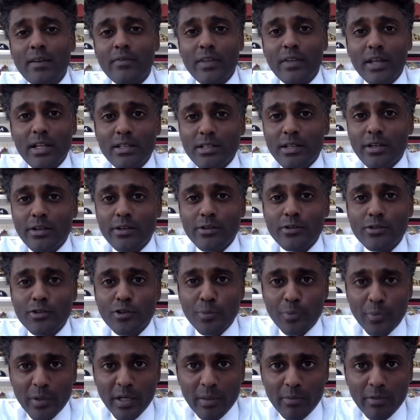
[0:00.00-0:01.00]
Then it's our
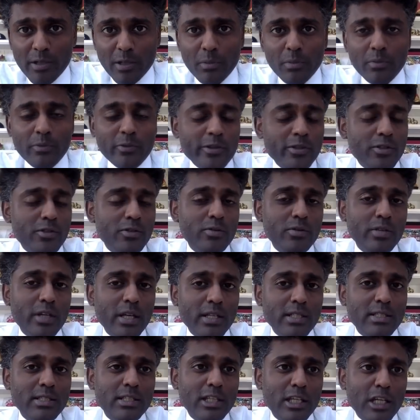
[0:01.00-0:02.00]
YouTube Premium, which you
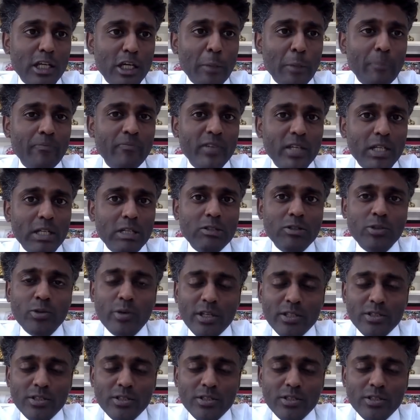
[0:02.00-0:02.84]
get 2